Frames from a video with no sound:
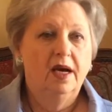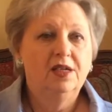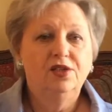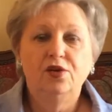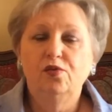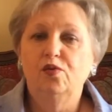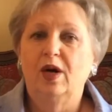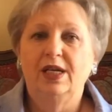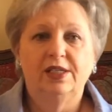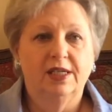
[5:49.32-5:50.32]
And you
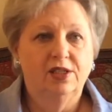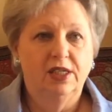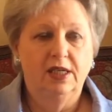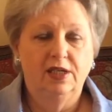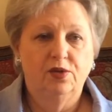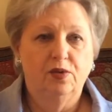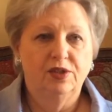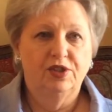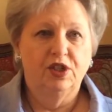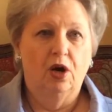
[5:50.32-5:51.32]
wait until it will
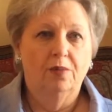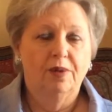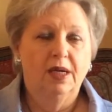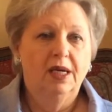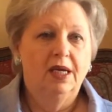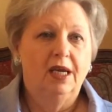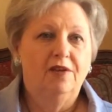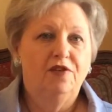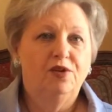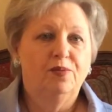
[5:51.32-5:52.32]
stop.
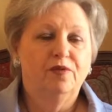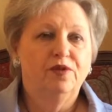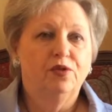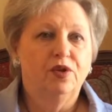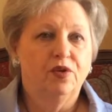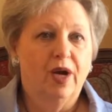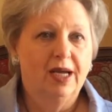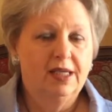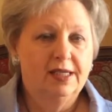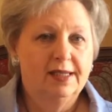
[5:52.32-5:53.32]
If it moves to the
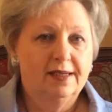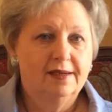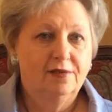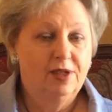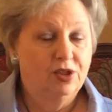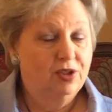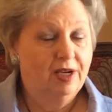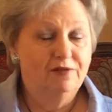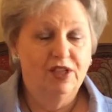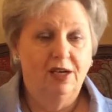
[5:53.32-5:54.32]
right, we don't
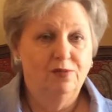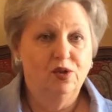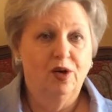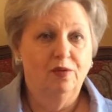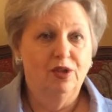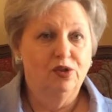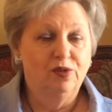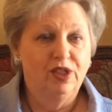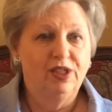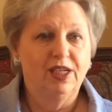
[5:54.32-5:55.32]
have time to go into
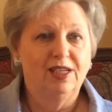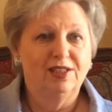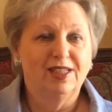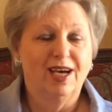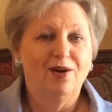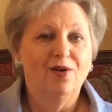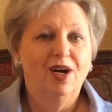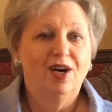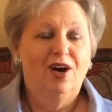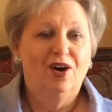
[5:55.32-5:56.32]
details now.
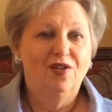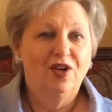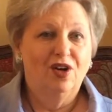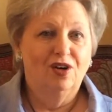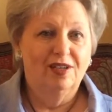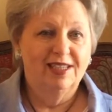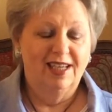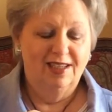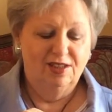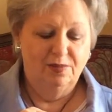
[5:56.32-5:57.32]
On the course
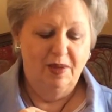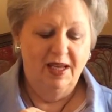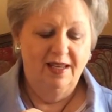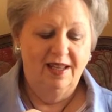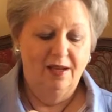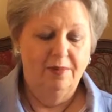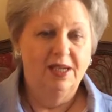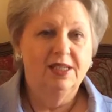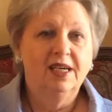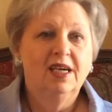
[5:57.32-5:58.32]
I explained that,
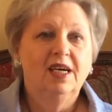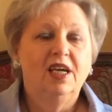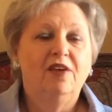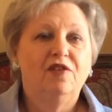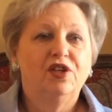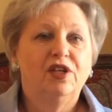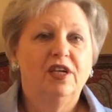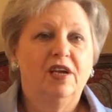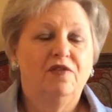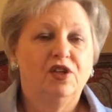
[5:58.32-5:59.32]
but if
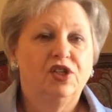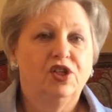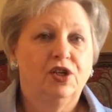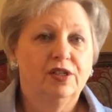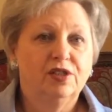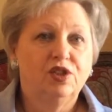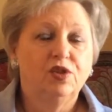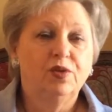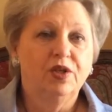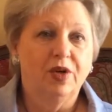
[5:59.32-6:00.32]
it turns
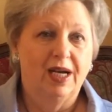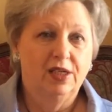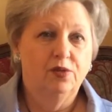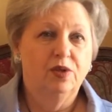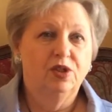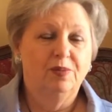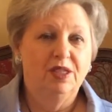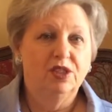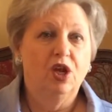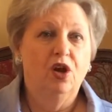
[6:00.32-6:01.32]
to the right, which
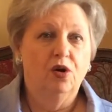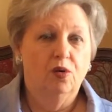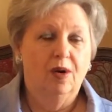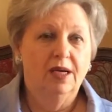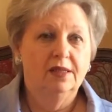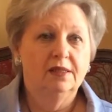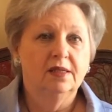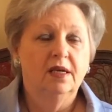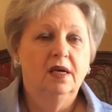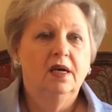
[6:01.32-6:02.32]
means
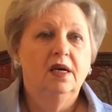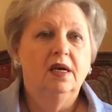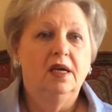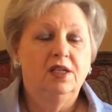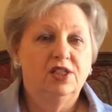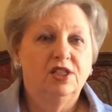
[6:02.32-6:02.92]
clockwise, it